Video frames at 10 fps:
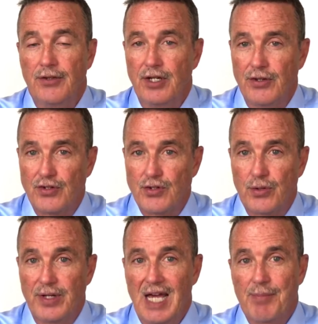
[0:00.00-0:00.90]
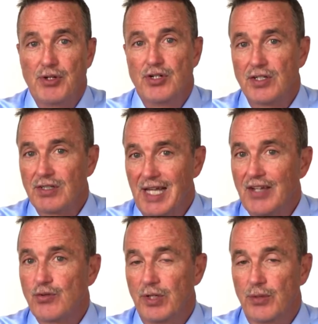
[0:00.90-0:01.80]
The other story happened just
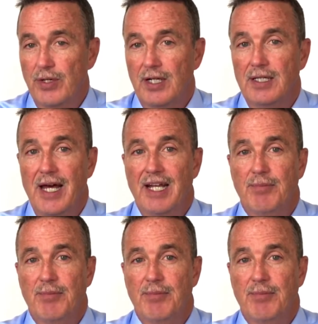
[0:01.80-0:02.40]
last week when a client